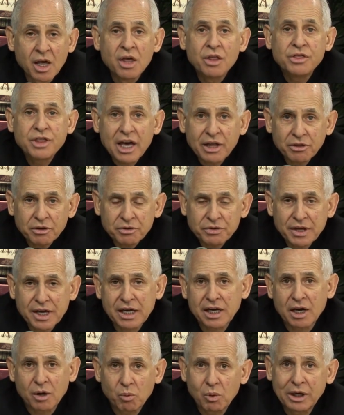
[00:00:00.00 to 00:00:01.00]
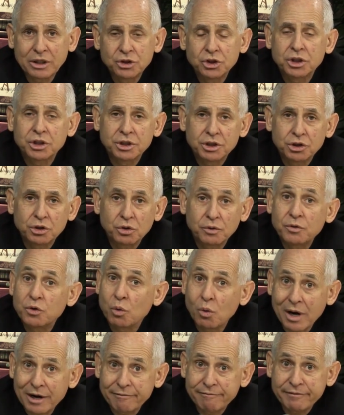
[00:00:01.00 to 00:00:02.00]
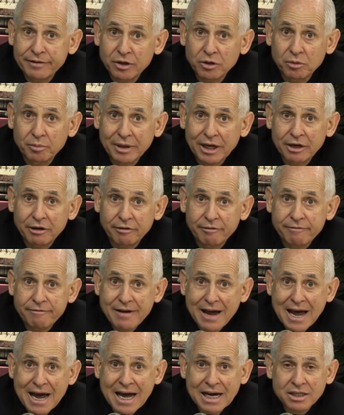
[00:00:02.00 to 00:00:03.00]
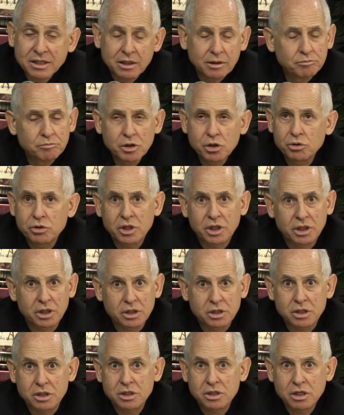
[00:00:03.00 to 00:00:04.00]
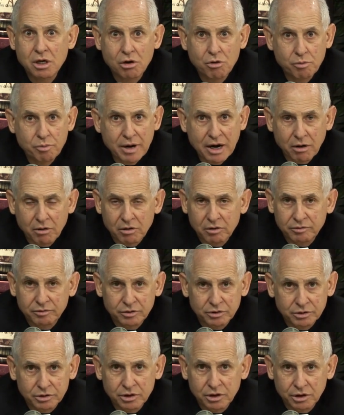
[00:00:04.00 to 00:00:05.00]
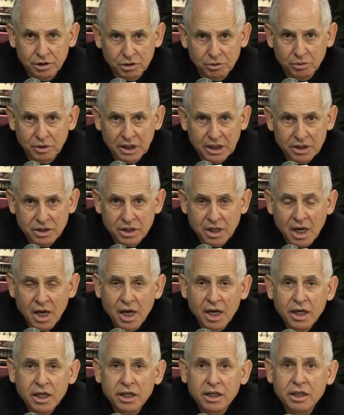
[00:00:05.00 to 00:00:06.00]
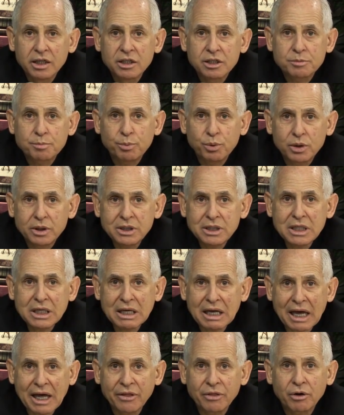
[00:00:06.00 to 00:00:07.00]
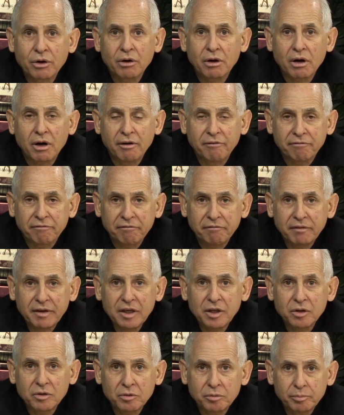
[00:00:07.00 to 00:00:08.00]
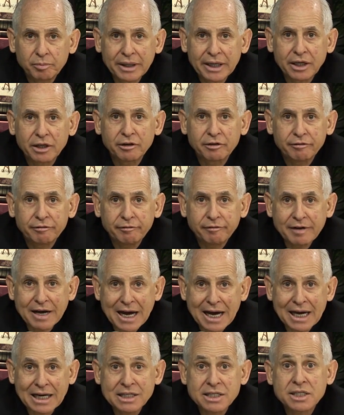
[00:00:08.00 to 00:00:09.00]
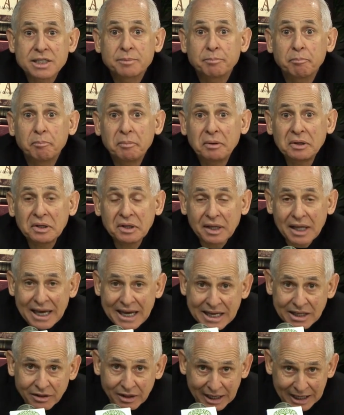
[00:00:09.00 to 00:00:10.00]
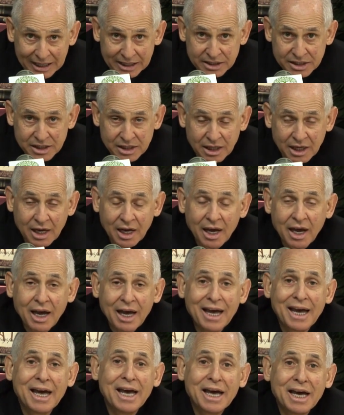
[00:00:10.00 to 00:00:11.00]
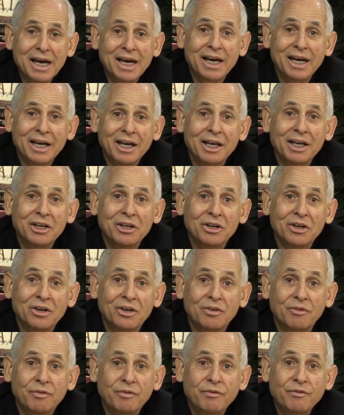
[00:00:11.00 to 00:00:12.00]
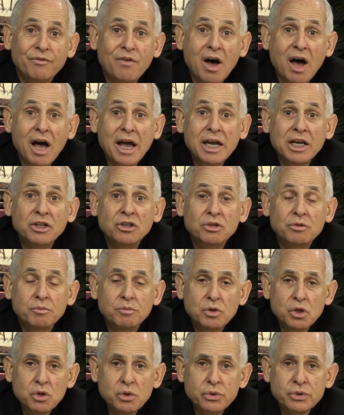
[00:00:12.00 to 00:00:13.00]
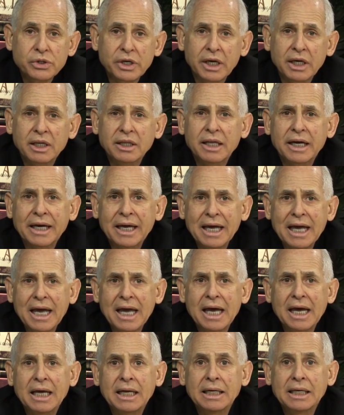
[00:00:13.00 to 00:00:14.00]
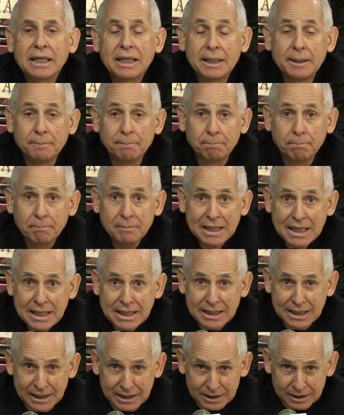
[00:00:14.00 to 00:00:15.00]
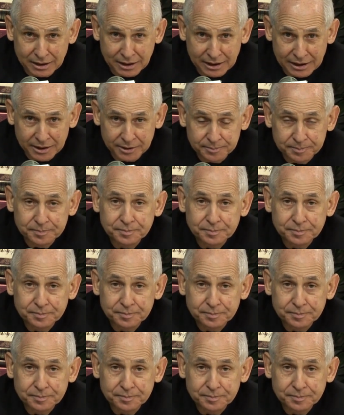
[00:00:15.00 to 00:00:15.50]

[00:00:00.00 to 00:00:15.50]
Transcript: The other thing I want you to do, if you want to feel better fast, music is so powerful to do this, is put together a feel better fast playlist and find music that can immediately